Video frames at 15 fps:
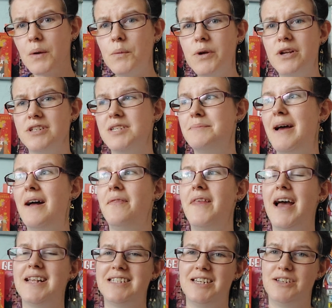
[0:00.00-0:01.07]
were not about
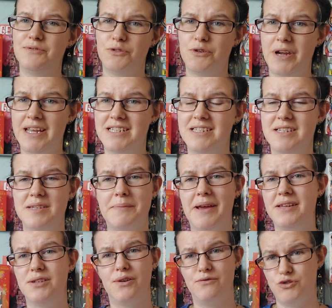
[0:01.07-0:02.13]
that and created a
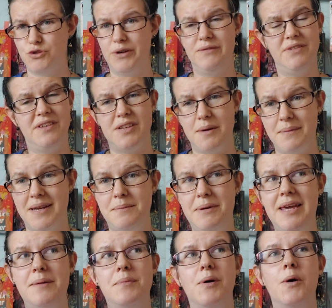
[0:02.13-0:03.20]
space of joy for so many
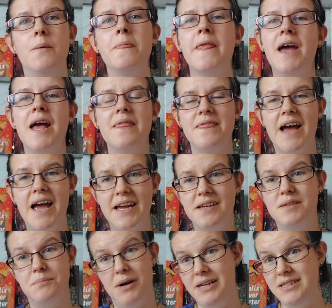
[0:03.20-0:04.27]
people. That
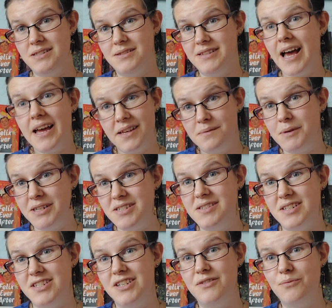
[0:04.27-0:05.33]
is my
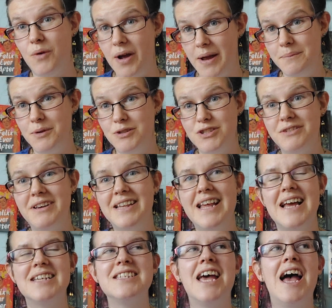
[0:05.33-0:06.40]
decision of why I'm not doing
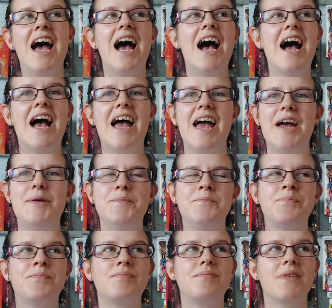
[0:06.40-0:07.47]
that. I
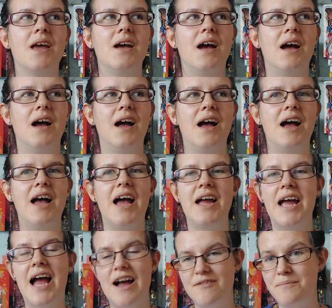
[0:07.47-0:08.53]

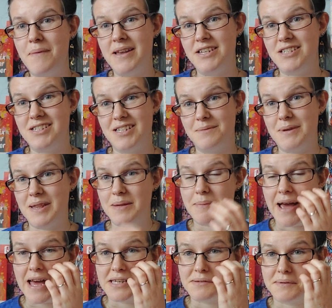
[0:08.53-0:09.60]
have mentioned them in the
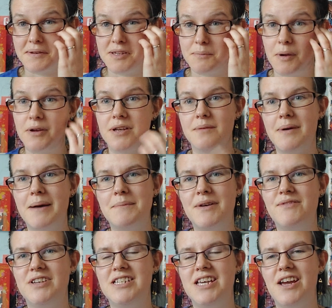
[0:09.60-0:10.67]
past when I've spoken about my
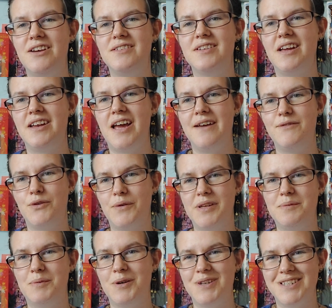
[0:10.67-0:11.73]
videos, and I've
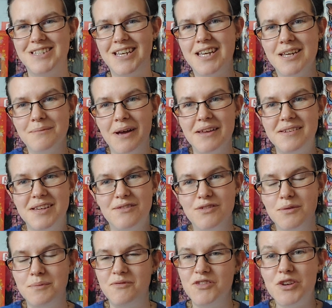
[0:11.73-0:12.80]
always put, you might see a
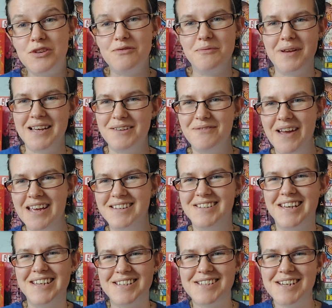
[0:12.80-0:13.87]
few familiar
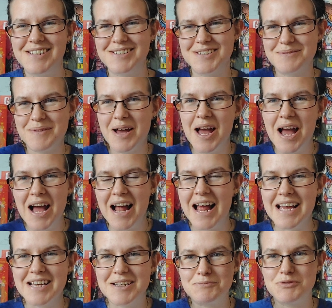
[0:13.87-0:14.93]
faces, some
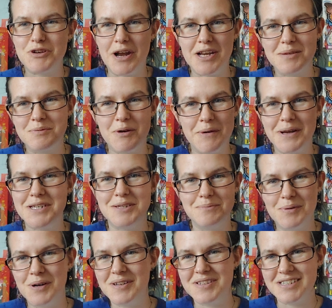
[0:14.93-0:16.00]
like transpirating
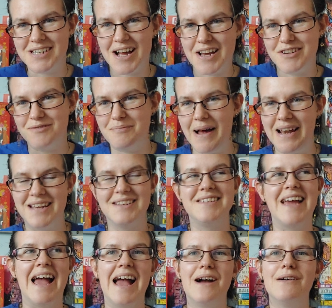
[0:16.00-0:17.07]
books to kind of balance
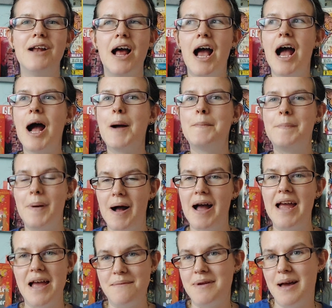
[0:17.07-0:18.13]
it out. But
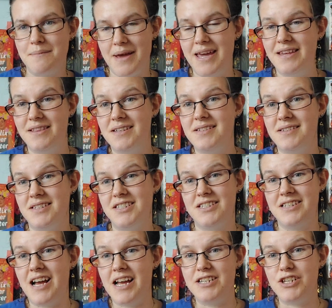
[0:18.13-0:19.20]
I am now making the
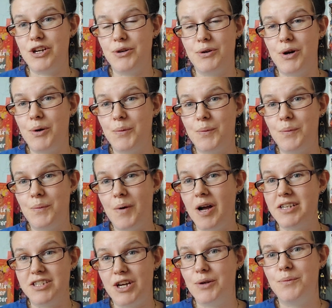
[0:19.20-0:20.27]
decision that I don't
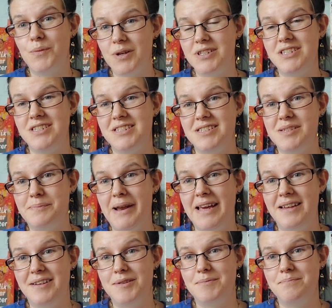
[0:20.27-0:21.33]
want to
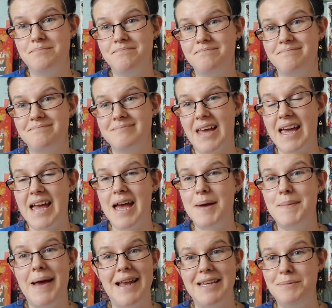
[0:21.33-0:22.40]
display them
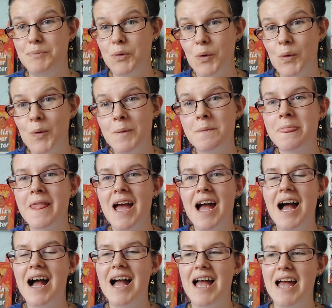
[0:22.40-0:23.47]
anymore.
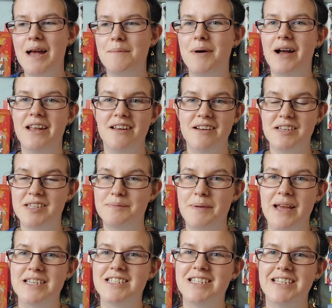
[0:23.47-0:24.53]
And I
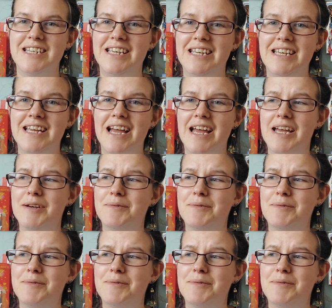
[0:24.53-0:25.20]
especially